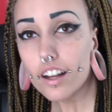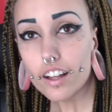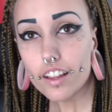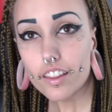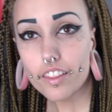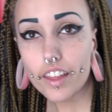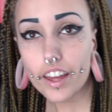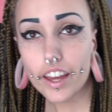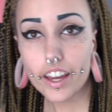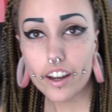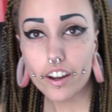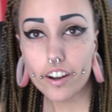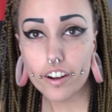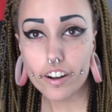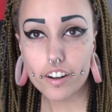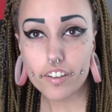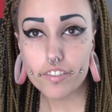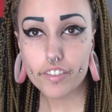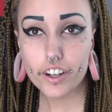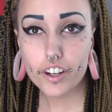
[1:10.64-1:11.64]
They
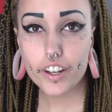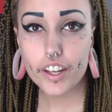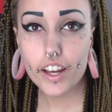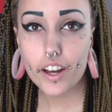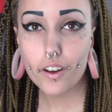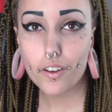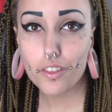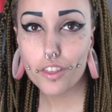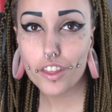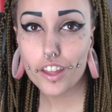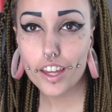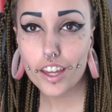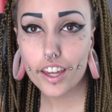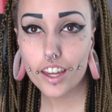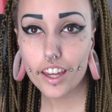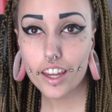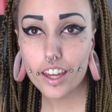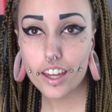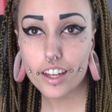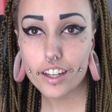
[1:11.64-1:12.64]
are very healthy
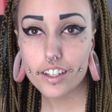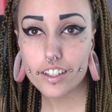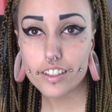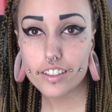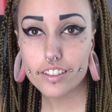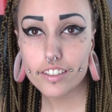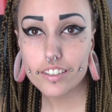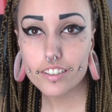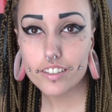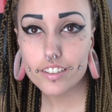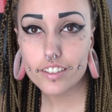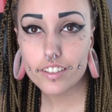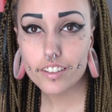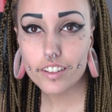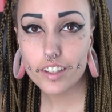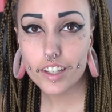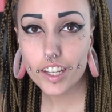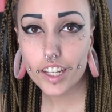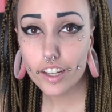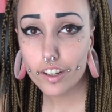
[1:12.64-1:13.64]
and
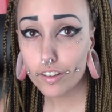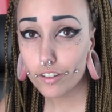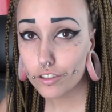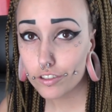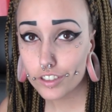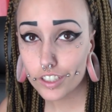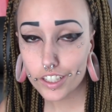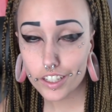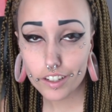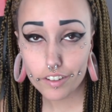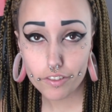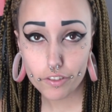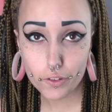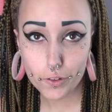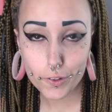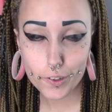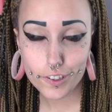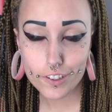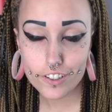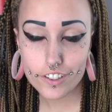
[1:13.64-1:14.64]
healed, of
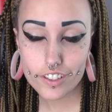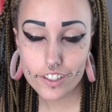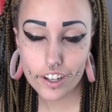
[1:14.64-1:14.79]
course.